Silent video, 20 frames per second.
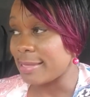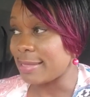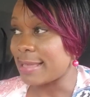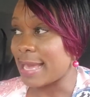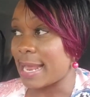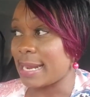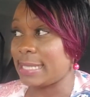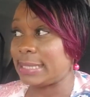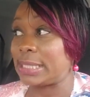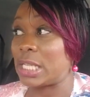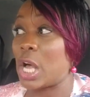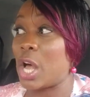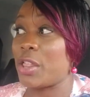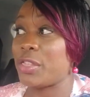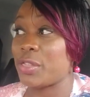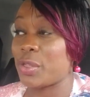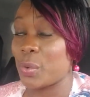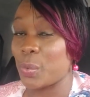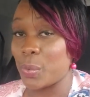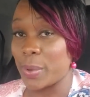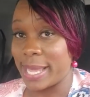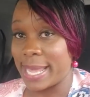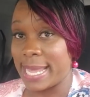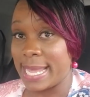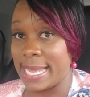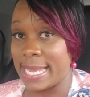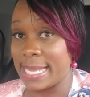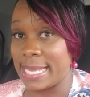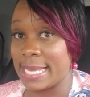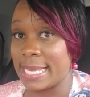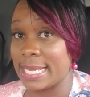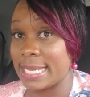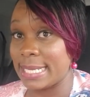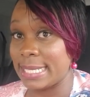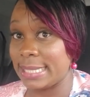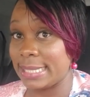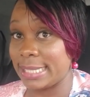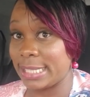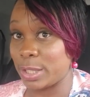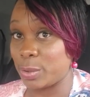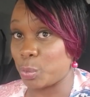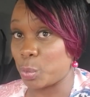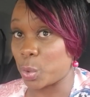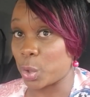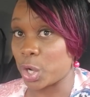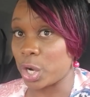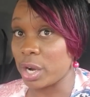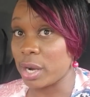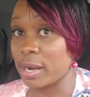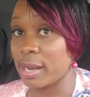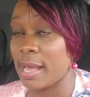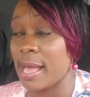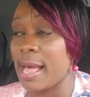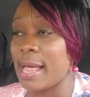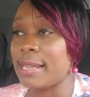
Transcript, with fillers: that is on the way to work